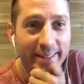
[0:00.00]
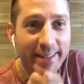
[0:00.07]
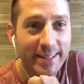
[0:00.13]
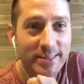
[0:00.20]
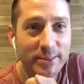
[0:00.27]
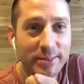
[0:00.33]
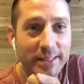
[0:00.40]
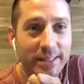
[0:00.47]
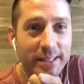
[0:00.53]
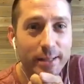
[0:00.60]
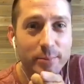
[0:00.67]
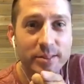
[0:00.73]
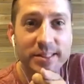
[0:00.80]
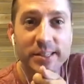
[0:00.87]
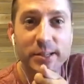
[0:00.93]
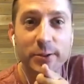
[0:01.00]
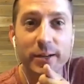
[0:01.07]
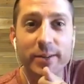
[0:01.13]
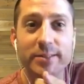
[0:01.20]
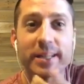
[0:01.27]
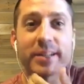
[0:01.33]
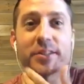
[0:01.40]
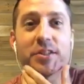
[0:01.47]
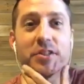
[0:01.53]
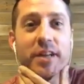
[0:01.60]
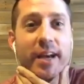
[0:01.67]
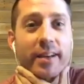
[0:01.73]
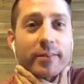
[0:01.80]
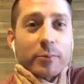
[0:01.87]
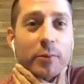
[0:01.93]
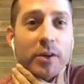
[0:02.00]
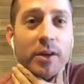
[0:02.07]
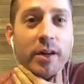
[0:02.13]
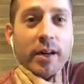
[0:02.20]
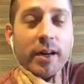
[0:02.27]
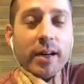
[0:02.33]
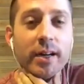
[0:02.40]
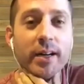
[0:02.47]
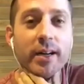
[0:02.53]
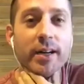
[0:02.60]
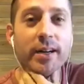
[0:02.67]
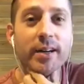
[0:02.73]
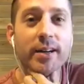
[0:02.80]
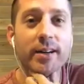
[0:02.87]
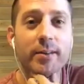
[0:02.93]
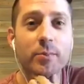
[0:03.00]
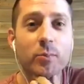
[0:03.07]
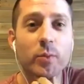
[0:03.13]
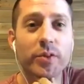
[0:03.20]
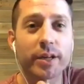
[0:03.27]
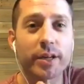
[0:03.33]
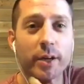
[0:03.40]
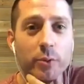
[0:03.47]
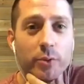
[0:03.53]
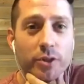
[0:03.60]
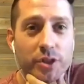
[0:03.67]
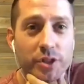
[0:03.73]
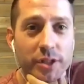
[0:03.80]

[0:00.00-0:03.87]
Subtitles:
I still need to come see you. I was actually chatting with a coach